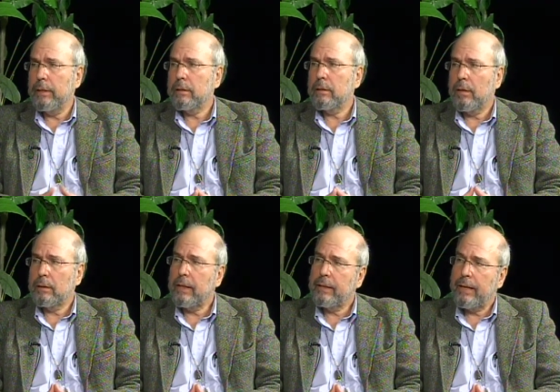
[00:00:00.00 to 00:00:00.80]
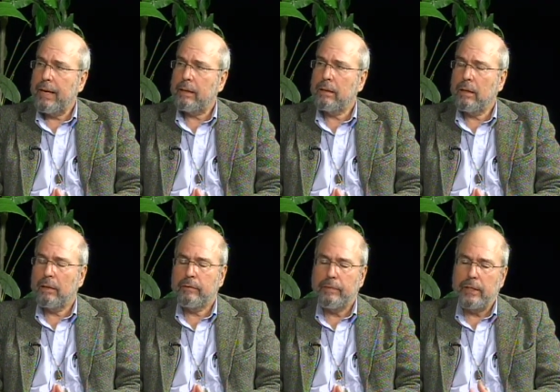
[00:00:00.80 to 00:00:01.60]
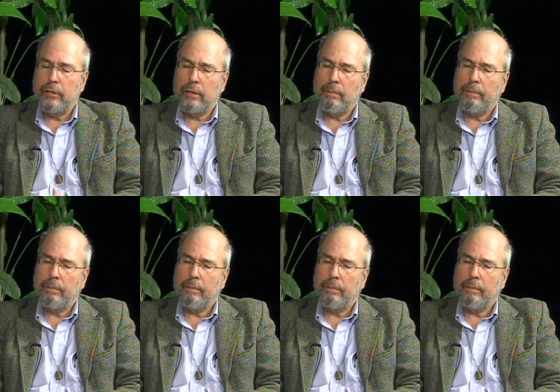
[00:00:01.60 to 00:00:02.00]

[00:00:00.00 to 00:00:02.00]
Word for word: it's a lot like the Catholic confirmation,